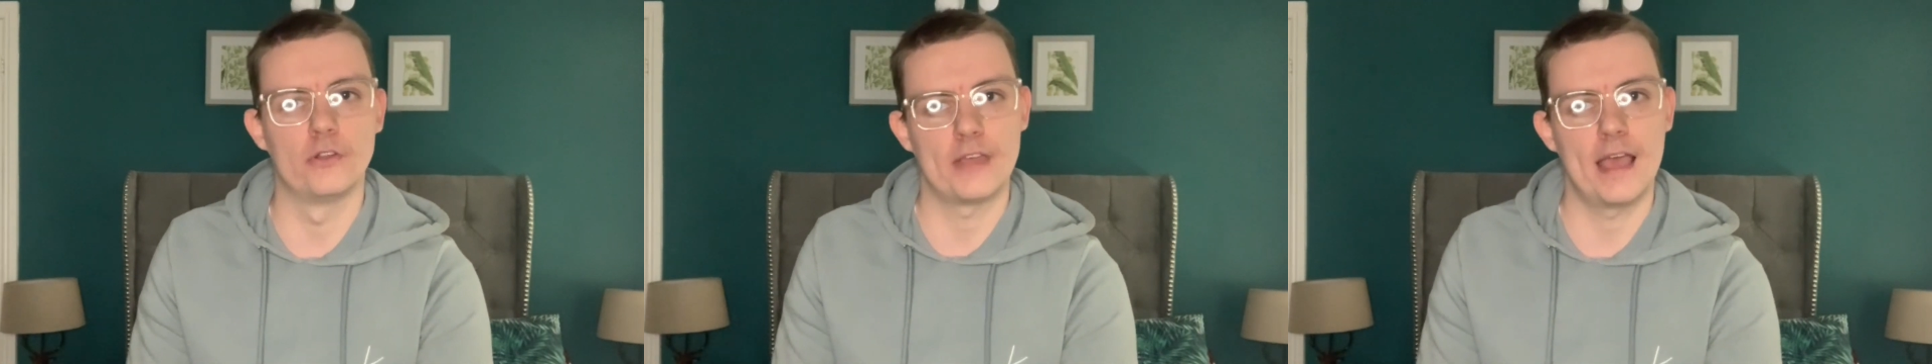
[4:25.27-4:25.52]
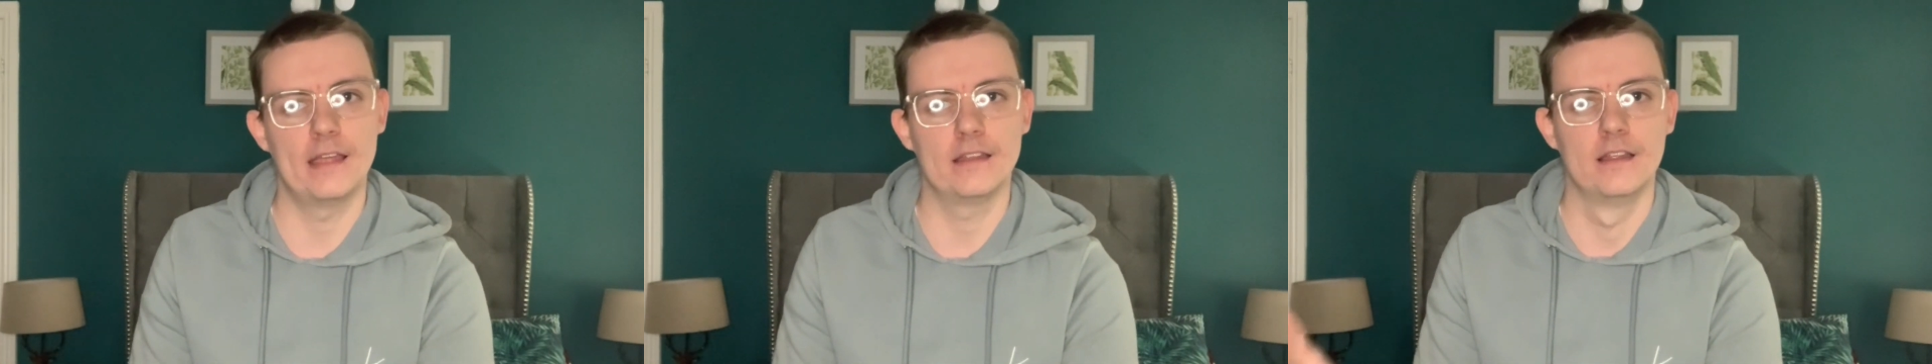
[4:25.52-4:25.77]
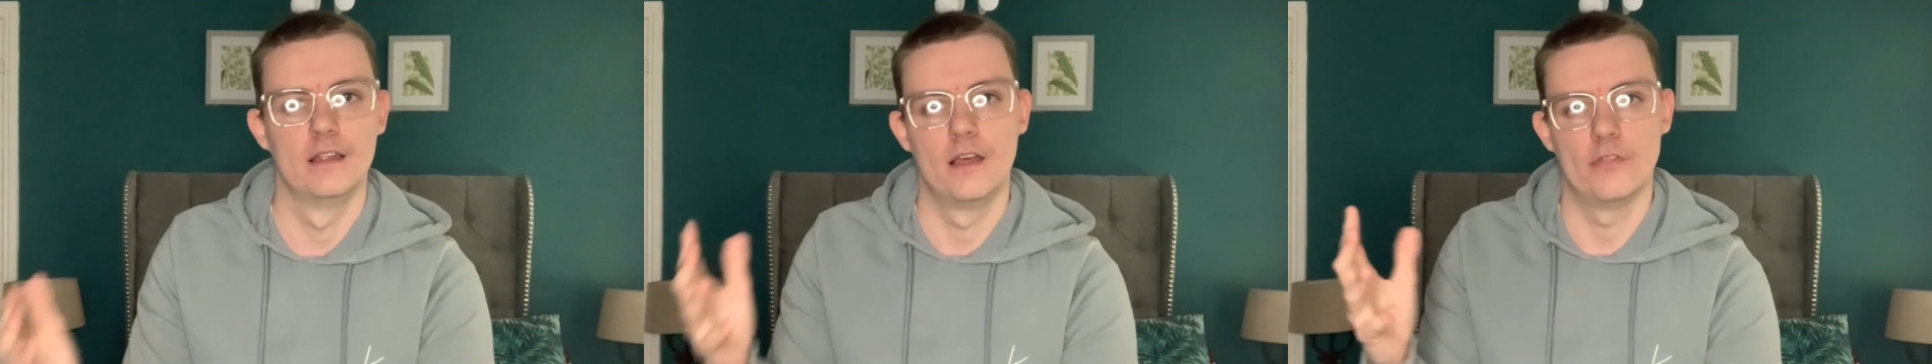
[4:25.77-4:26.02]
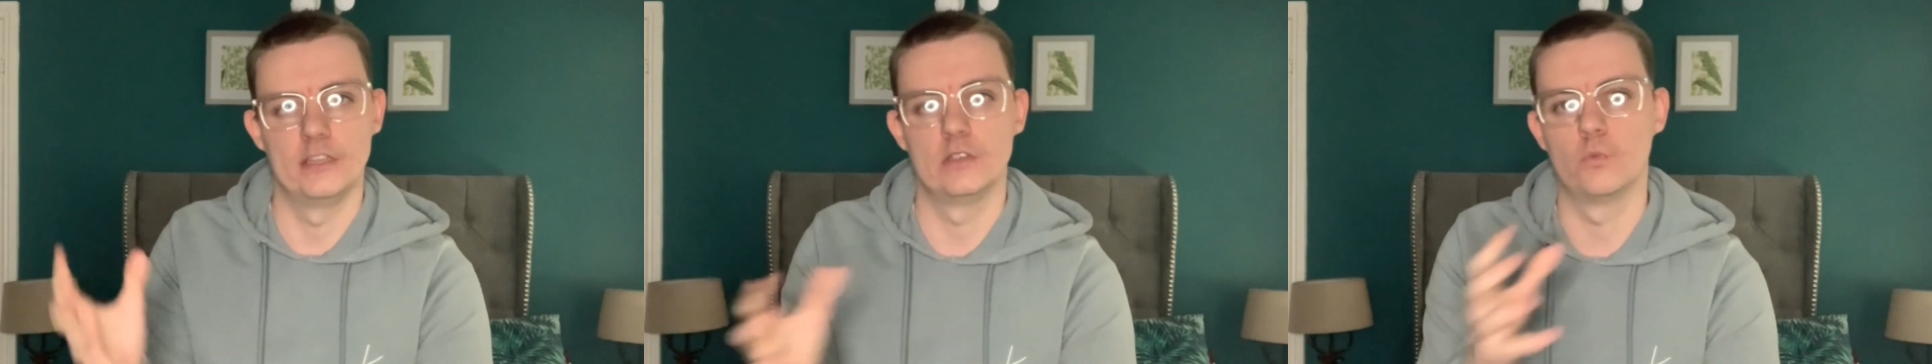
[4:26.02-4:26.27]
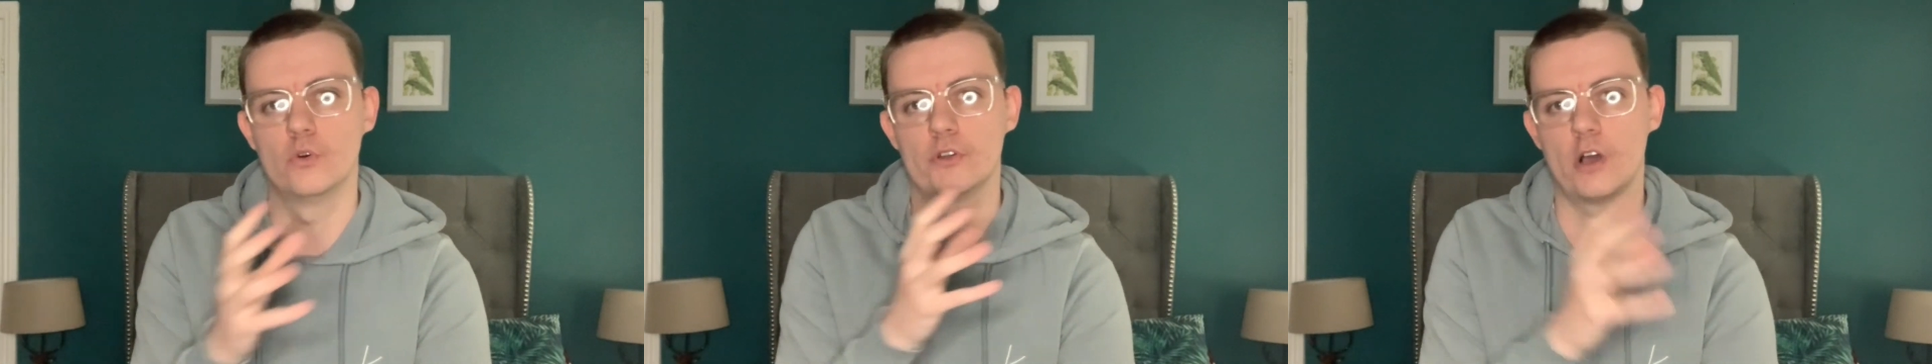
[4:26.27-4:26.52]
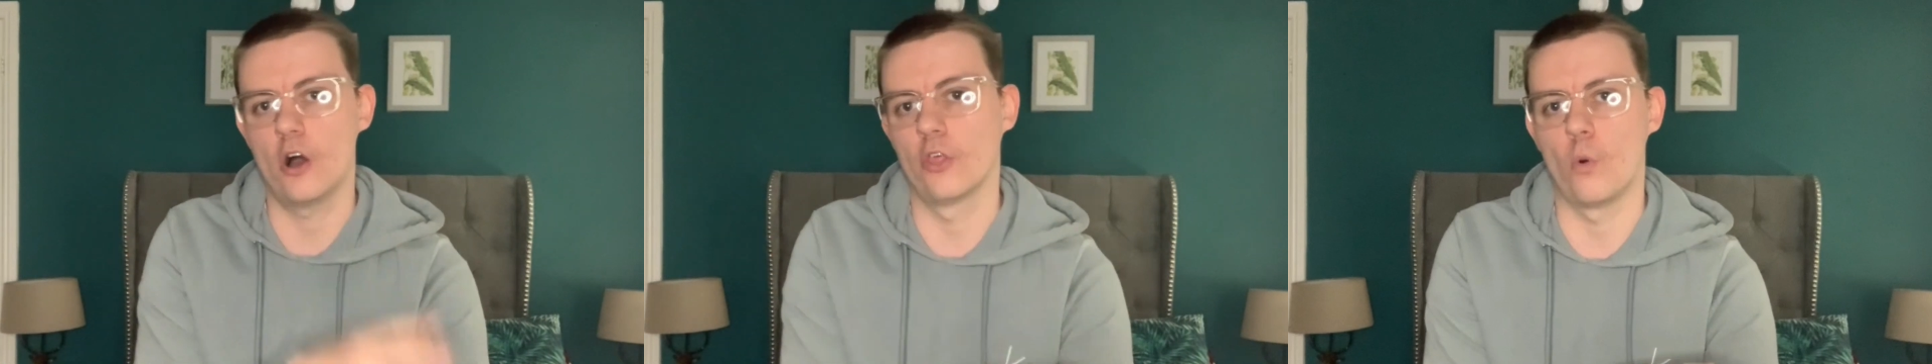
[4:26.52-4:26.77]
day than you
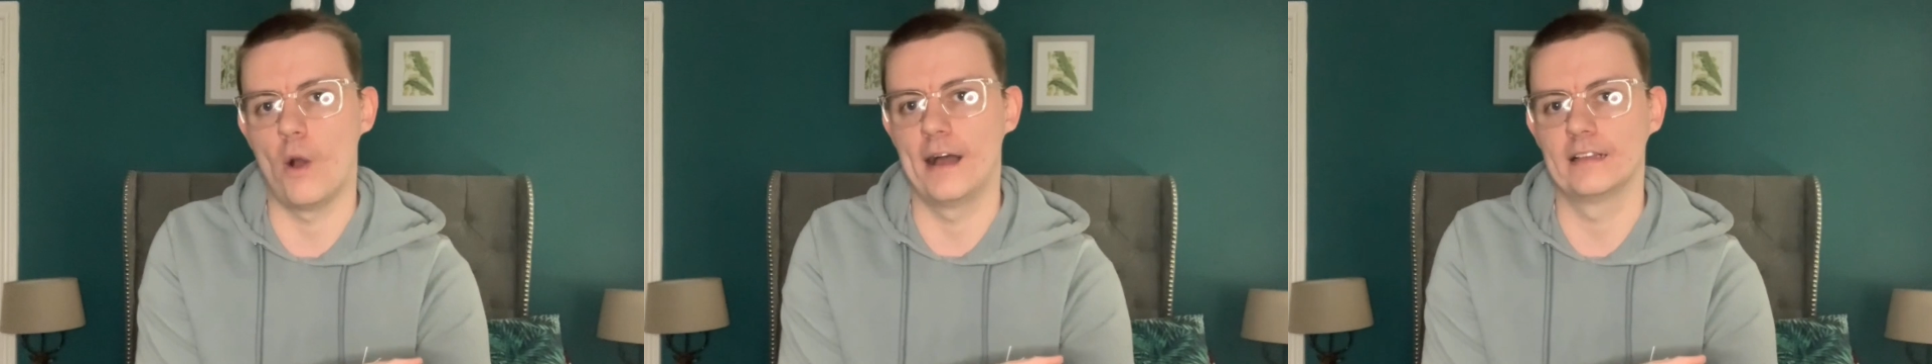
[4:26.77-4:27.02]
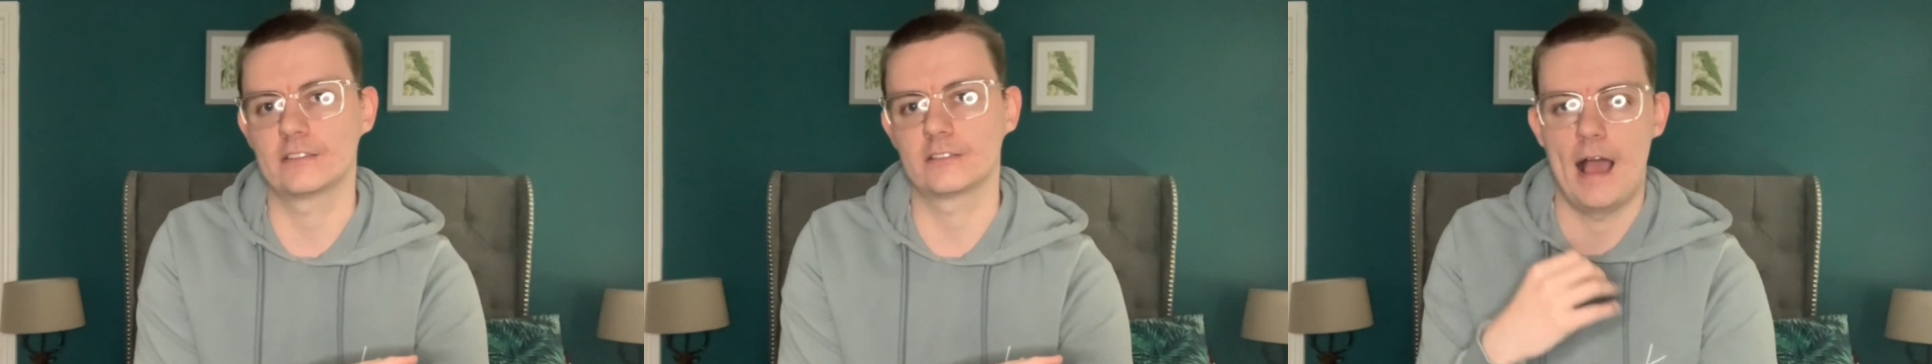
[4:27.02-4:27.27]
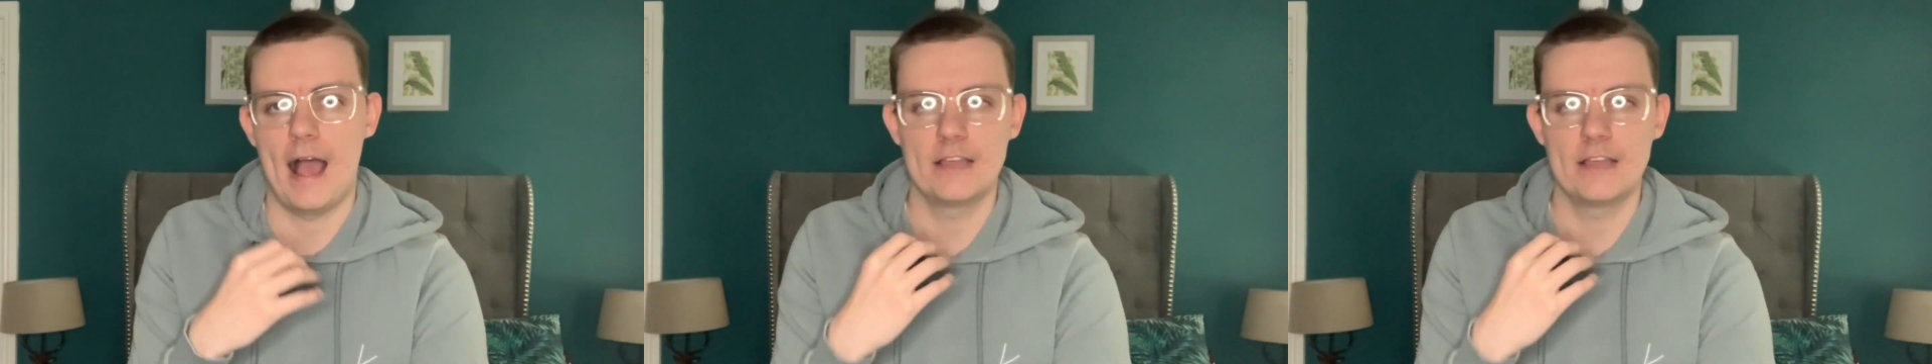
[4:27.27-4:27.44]
would otherwise.